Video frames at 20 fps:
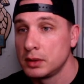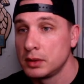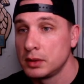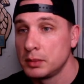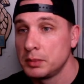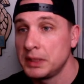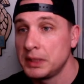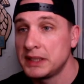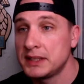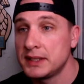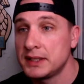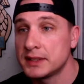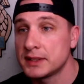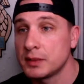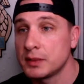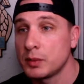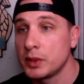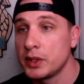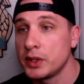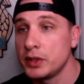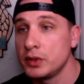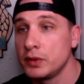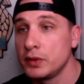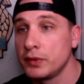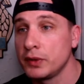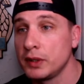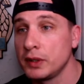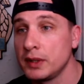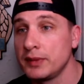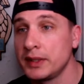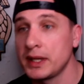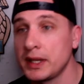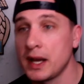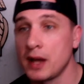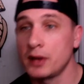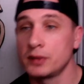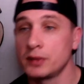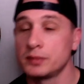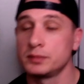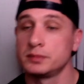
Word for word: B T said, what do you do for a living now?